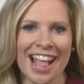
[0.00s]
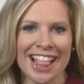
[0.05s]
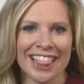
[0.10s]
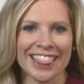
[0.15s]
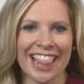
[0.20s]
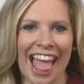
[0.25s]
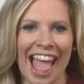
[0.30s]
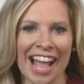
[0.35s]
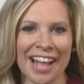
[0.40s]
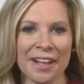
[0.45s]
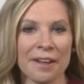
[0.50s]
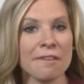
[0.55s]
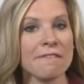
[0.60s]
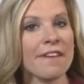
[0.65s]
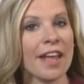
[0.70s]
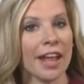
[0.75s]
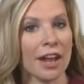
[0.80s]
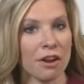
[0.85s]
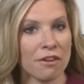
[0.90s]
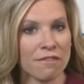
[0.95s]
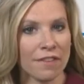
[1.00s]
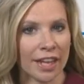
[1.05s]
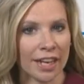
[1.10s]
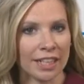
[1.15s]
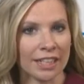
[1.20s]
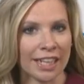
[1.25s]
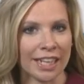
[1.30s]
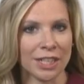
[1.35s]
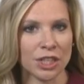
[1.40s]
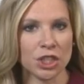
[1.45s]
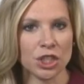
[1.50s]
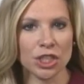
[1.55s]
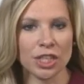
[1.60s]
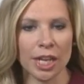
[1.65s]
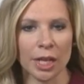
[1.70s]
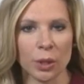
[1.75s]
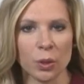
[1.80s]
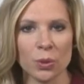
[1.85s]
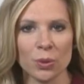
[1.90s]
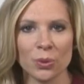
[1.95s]
Lack of air ventilation
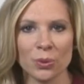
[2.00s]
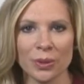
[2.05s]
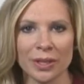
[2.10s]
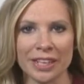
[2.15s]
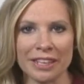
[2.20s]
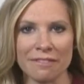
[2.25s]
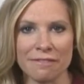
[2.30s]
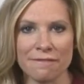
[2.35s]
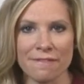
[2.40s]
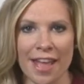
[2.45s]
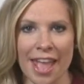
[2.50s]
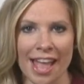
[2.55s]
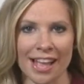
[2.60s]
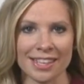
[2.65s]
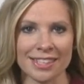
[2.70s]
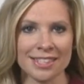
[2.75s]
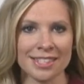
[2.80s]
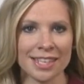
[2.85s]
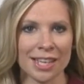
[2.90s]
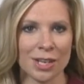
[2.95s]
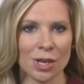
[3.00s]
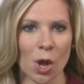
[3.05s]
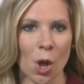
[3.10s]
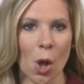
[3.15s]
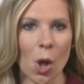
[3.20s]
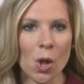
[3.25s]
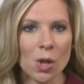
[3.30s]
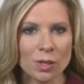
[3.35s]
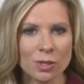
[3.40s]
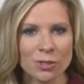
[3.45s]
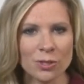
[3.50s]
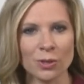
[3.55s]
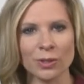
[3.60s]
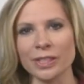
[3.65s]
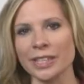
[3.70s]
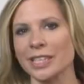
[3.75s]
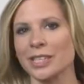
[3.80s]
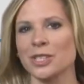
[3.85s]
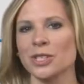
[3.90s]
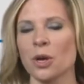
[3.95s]
and cooling fans can also
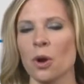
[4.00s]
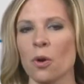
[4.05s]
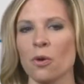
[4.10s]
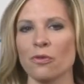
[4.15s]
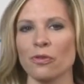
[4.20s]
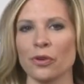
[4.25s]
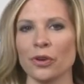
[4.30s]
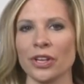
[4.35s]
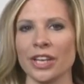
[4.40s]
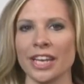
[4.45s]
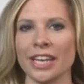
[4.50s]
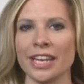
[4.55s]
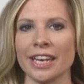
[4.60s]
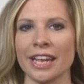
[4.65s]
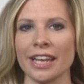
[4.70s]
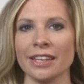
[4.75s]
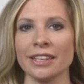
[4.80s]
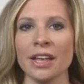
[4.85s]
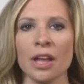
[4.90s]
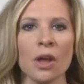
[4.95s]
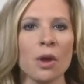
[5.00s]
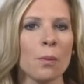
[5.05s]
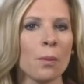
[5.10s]
lead to overheating.